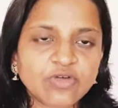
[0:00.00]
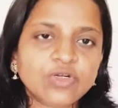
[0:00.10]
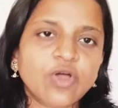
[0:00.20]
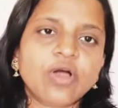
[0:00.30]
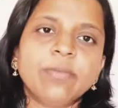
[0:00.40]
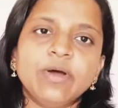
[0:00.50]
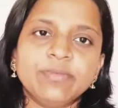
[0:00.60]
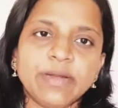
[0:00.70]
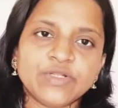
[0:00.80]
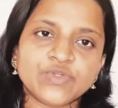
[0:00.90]
talk
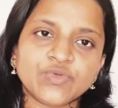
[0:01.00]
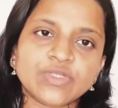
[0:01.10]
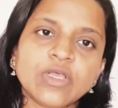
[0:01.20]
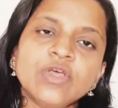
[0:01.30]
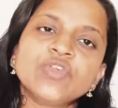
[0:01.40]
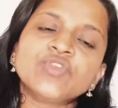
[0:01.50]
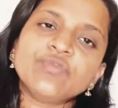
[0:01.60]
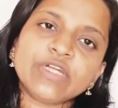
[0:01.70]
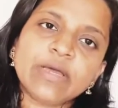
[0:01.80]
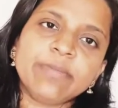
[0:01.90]
about bedsores. So
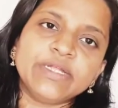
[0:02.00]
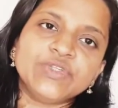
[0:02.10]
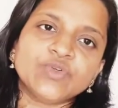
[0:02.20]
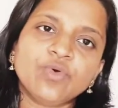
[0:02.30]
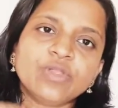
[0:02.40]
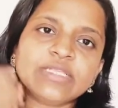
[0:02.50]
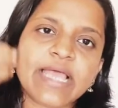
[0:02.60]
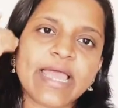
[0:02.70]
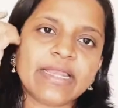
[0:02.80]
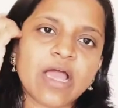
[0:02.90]
what are bedsores
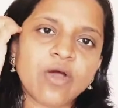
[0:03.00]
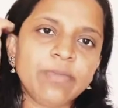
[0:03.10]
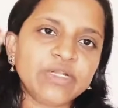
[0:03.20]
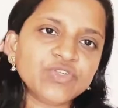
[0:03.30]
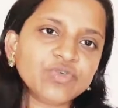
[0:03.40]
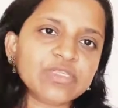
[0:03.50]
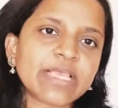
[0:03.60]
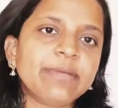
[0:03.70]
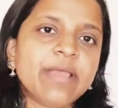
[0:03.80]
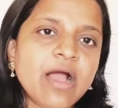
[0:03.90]
and how
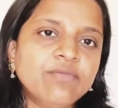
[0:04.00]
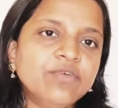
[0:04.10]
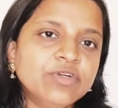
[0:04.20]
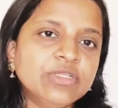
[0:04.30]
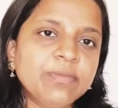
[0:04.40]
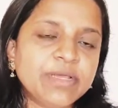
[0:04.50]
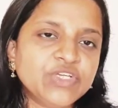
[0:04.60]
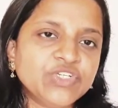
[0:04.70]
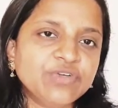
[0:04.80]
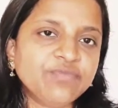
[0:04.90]
bedsores can be harmful to the
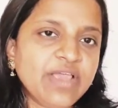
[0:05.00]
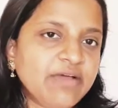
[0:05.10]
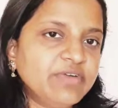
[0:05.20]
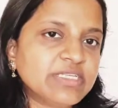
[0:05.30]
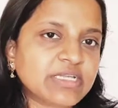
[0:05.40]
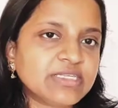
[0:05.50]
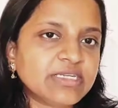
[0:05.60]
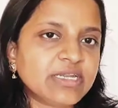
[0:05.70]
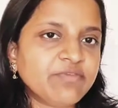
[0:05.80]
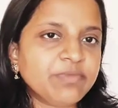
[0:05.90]
patient, we have
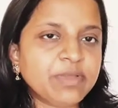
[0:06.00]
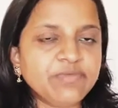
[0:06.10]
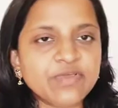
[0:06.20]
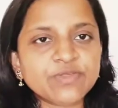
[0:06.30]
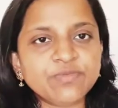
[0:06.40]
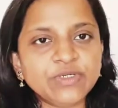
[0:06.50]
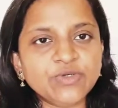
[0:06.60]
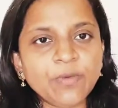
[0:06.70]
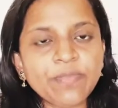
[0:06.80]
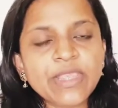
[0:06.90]
discussed in our previous
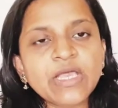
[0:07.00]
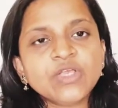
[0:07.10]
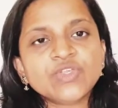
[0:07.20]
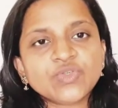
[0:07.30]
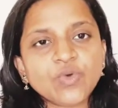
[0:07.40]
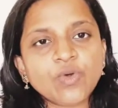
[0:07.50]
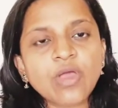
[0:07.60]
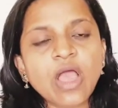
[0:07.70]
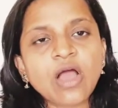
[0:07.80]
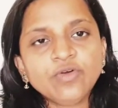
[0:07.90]
video. So
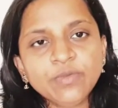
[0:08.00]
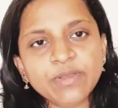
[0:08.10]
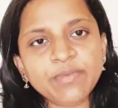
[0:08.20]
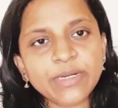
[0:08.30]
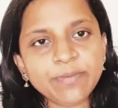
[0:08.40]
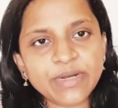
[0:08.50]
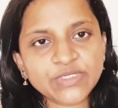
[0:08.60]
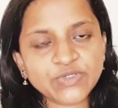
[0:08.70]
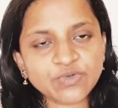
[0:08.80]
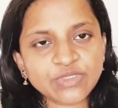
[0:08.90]
how to prevent
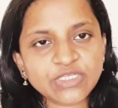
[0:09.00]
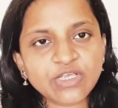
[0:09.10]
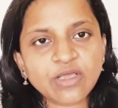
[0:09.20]
bedsores?